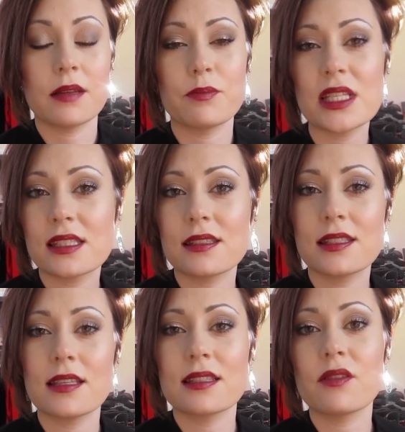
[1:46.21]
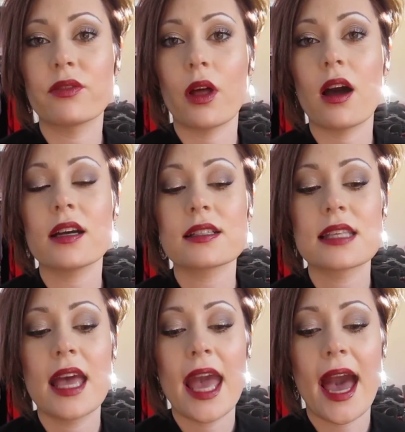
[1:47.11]
Miss CC
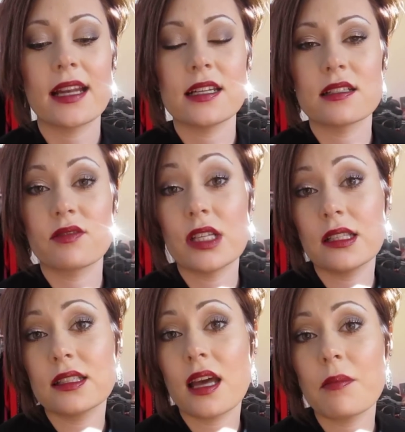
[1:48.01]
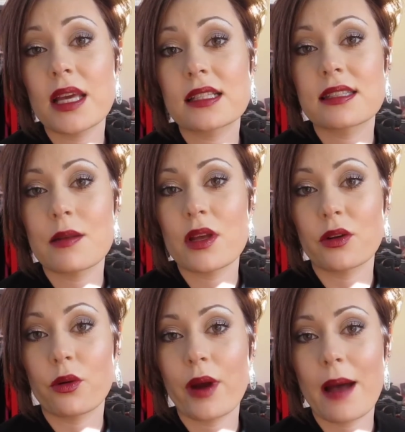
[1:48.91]
Vlogs, and it is vanilla nutmeg
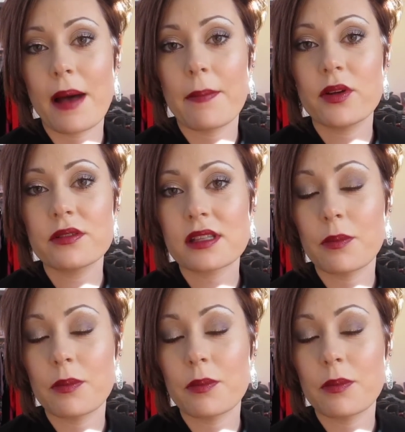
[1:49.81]
cinnamon crab apples.